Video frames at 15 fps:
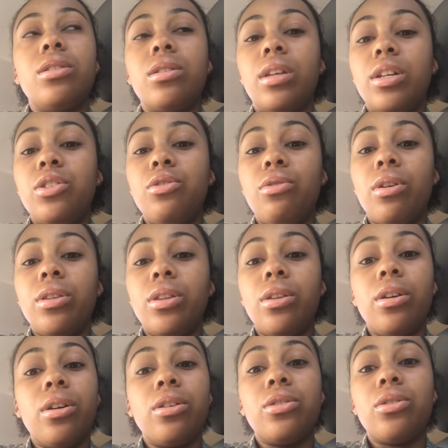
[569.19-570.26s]
lets you know that
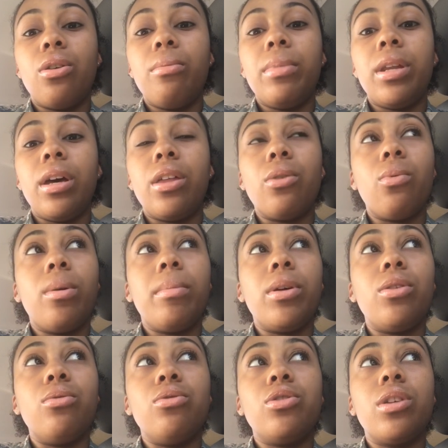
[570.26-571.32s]
there are so many other women
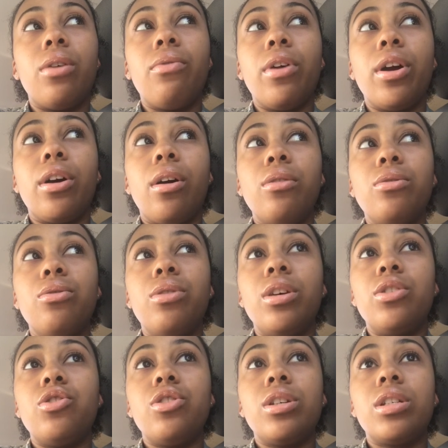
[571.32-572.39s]
who suffer and go through
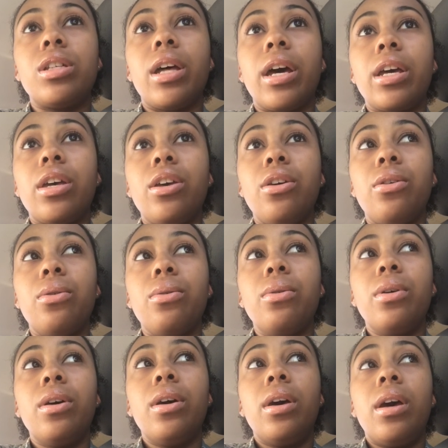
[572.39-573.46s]
this just like you,
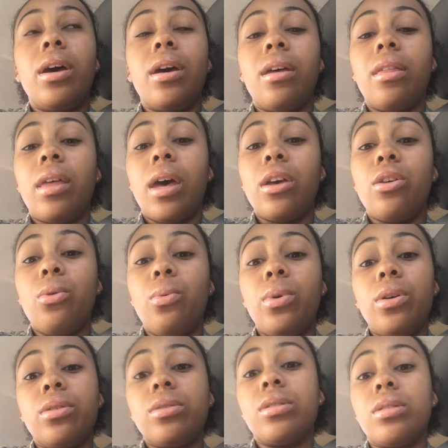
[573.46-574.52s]
and that you
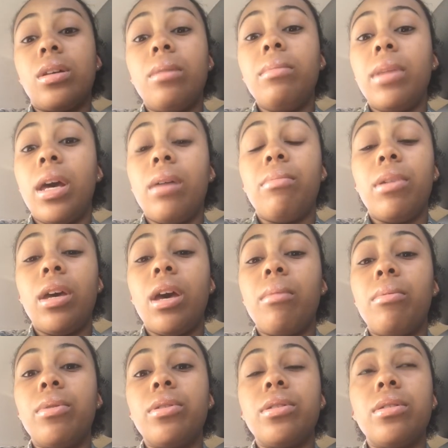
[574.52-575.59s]
will someday be
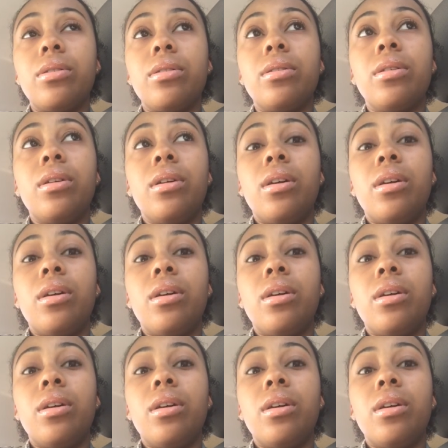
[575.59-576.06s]
able to,